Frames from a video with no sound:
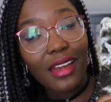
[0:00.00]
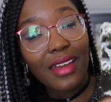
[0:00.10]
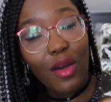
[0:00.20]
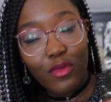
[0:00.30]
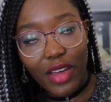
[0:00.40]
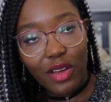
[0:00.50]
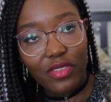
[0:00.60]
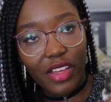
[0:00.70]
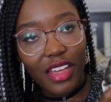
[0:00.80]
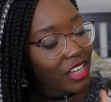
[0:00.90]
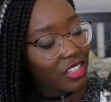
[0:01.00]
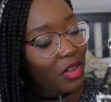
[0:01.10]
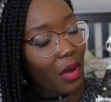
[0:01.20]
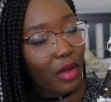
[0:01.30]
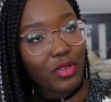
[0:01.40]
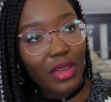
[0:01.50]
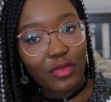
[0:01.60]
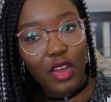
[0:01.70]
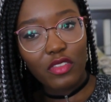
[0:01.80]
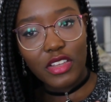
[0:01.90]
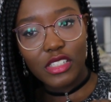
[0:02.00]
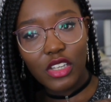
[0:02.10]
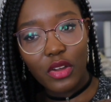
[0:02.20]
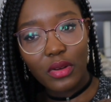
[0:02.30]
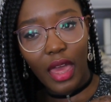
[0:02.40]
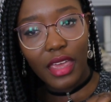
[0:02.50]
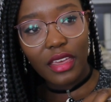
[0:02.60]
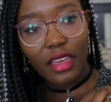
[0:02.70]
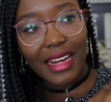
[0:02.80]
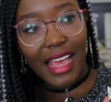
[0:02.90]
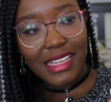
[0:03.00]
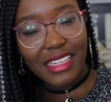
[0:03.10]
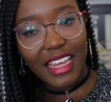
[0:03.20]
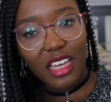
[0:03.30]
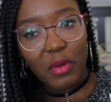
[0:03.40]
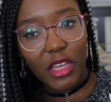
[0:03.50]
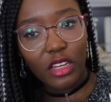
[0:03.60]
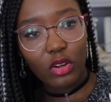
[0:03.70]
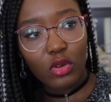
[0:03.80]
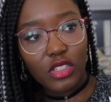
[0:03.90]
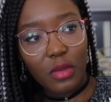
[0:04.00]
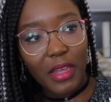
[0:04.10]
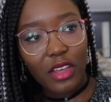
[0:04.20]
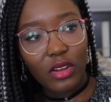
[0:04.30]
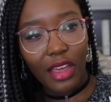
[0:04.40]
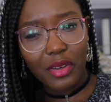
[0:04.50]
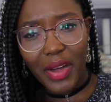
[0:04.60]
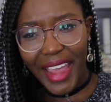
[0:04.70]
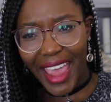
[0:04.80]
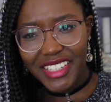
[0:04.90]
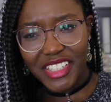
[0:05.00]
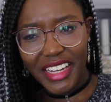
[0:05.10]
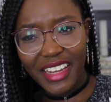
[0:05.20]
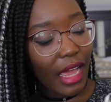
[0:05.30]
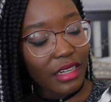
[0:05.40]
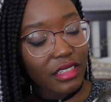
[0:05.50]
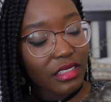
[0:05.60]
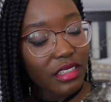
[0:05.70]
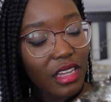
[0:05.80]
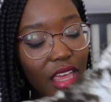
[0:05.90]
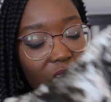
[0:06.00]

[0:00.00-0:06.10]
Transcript: I love velvet. I don't know, I feel like velvet's so like classic, but it can also be like quite edgy, and